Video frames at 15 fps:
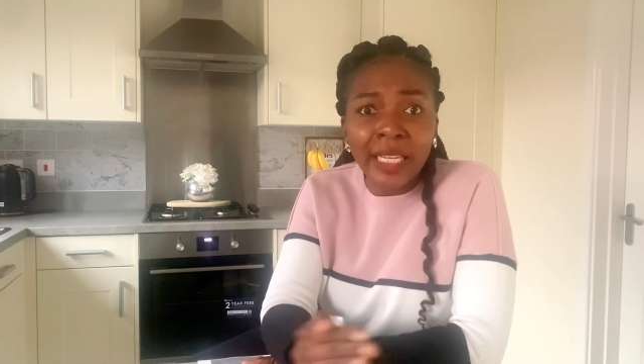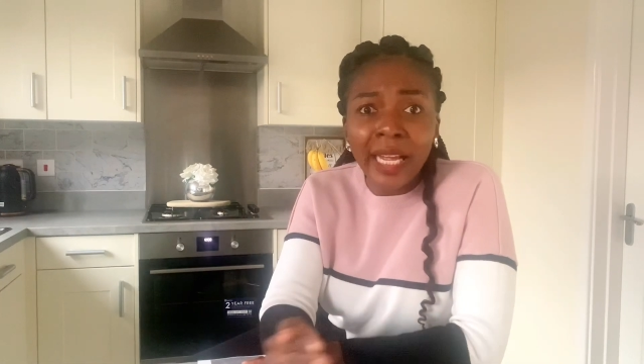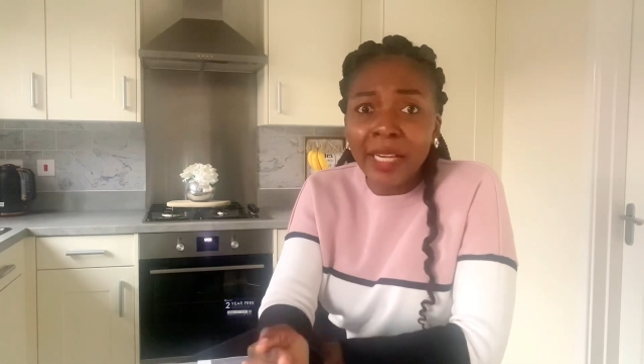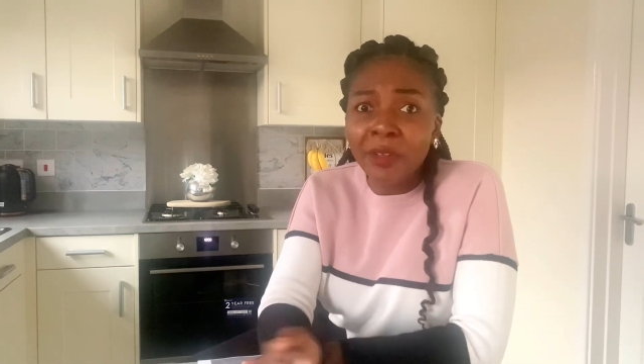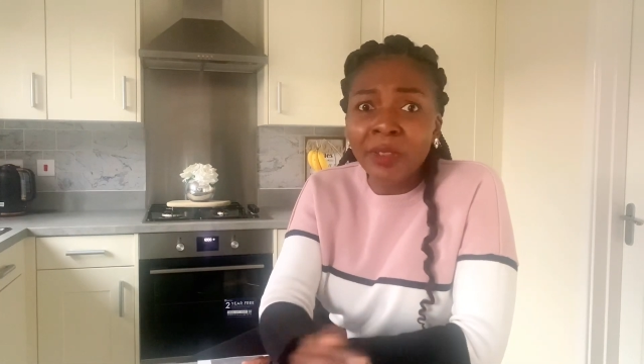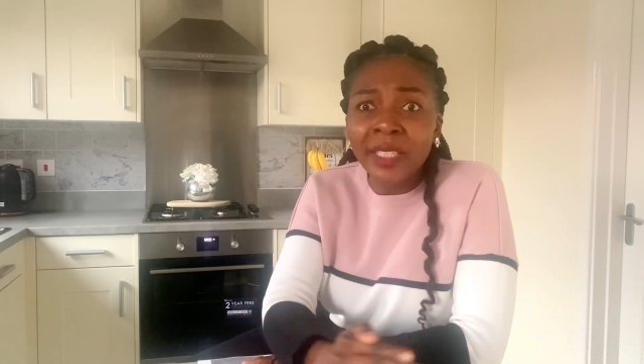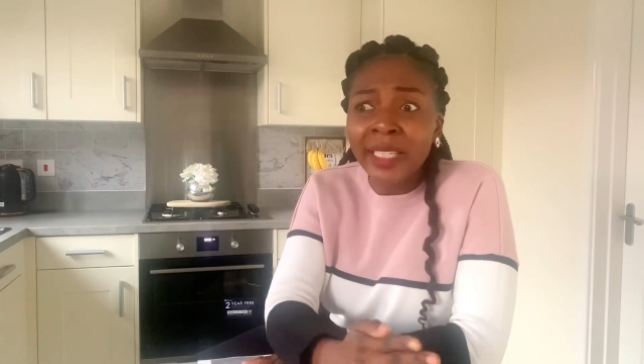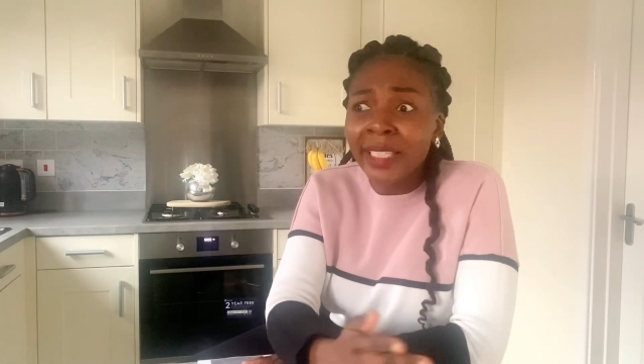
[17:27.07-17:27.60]
I
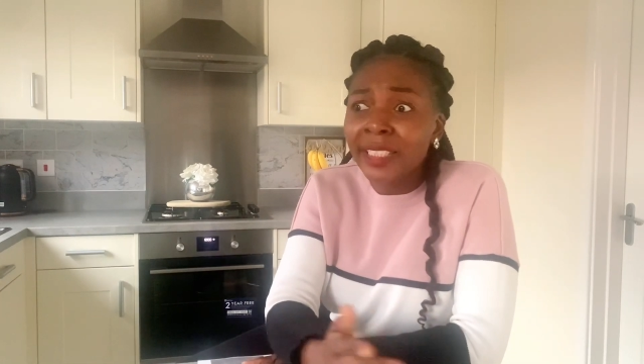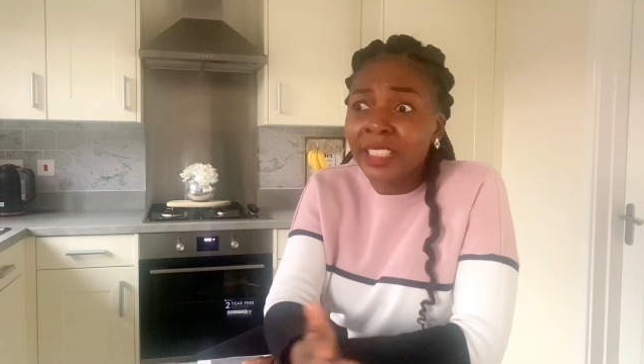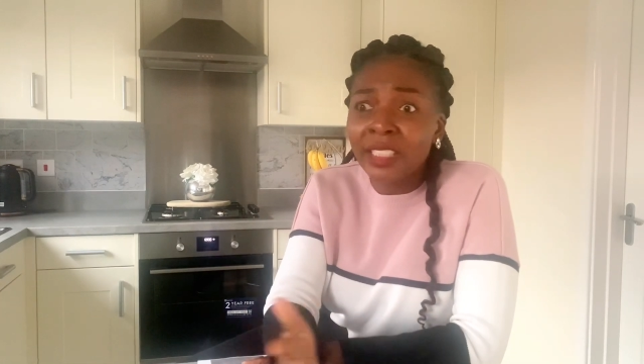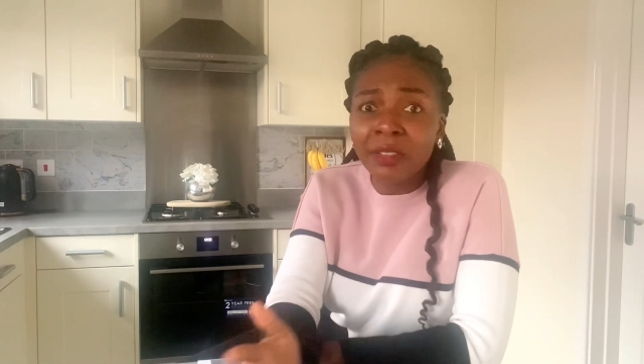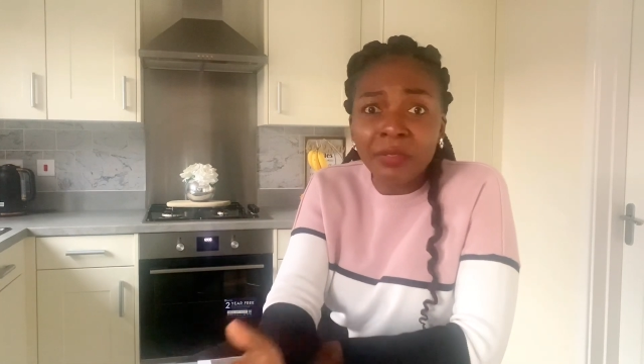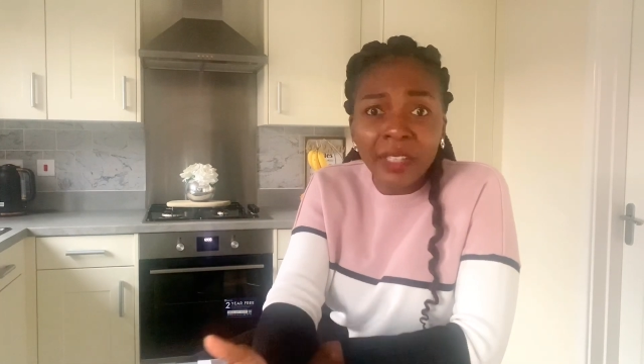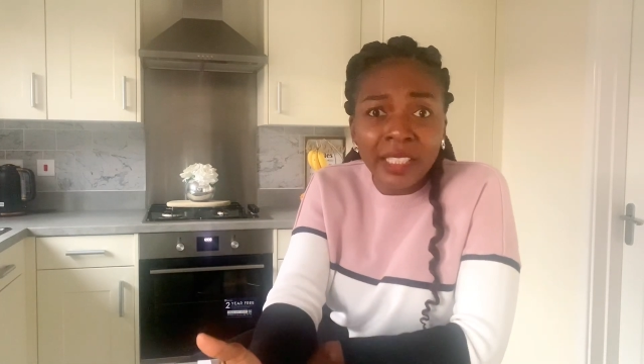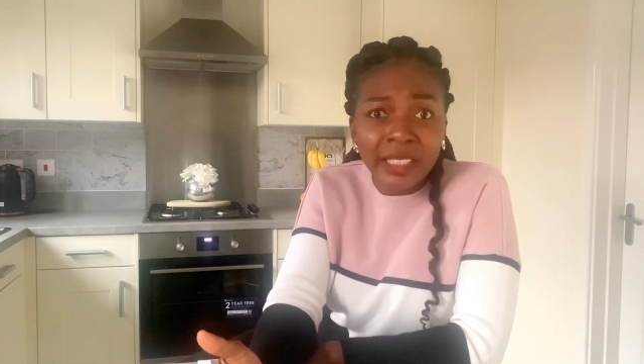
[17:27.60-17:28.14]
don't think it's
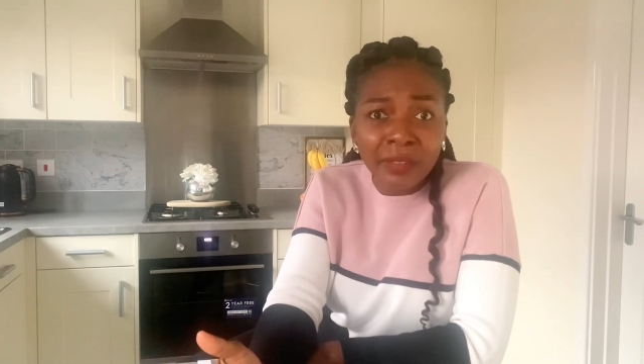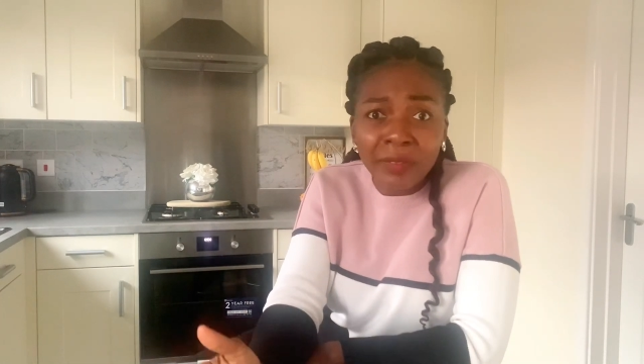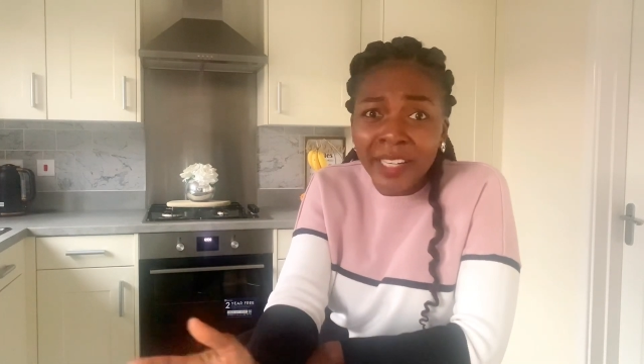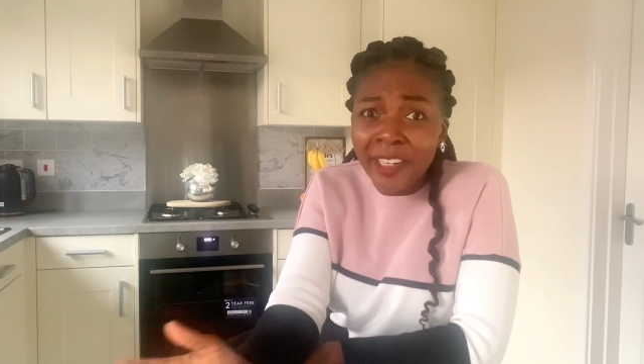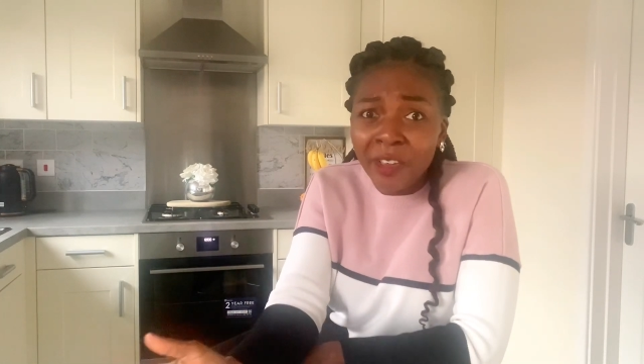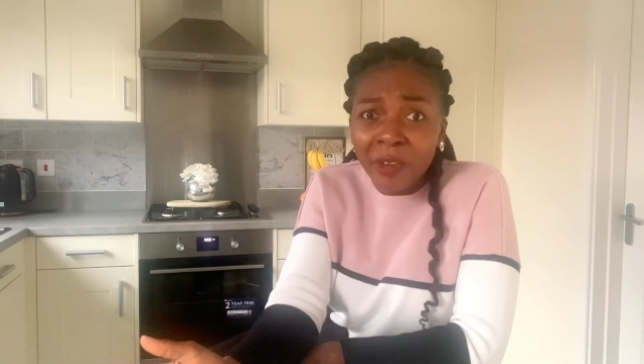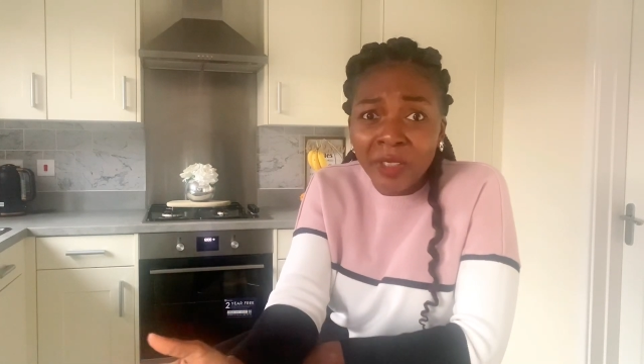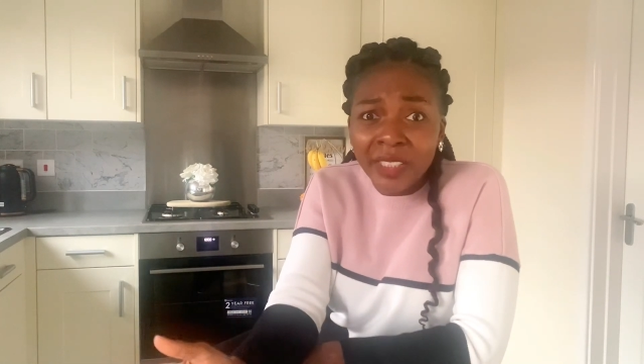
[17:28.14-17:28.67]
different if you're a
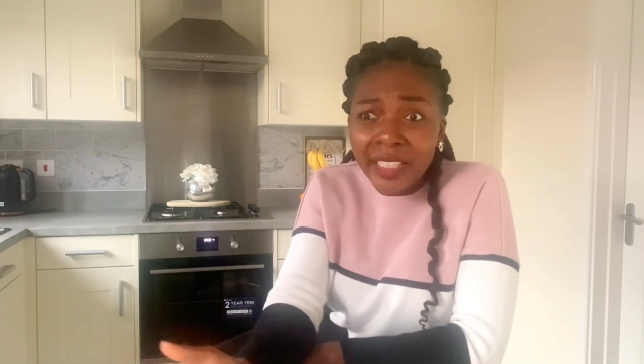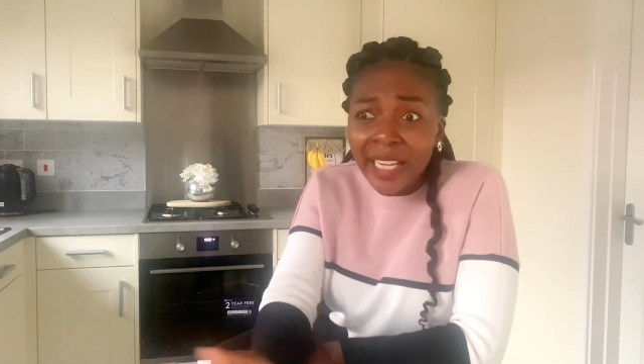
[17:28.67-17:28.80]
nurse.